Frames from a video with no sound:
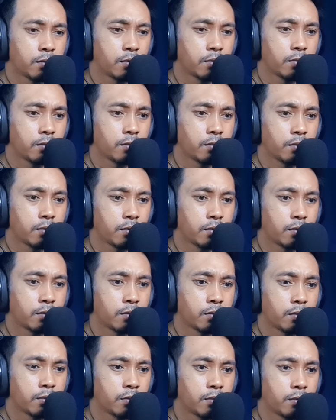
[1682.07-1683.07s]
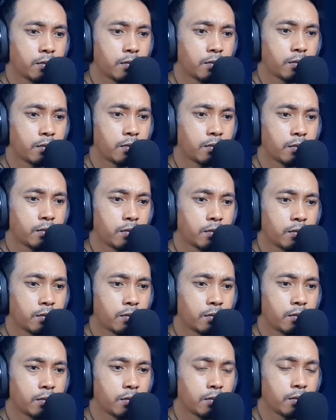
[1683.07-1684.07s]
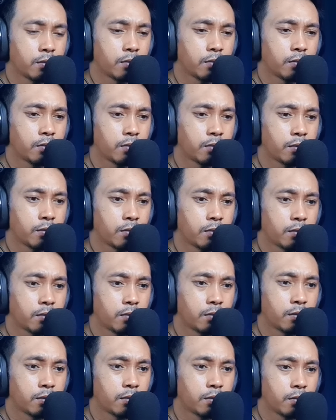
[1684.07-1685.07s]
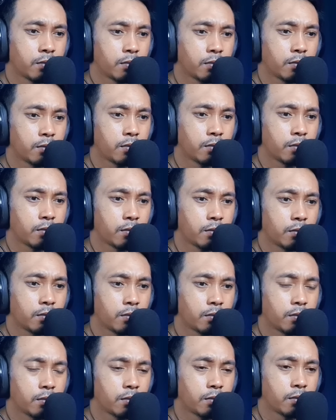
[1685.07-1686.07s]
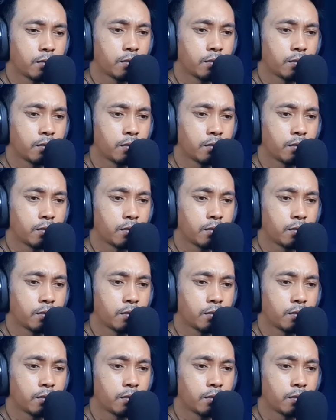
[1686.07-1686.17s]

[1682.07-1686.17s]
The person shown says nothing.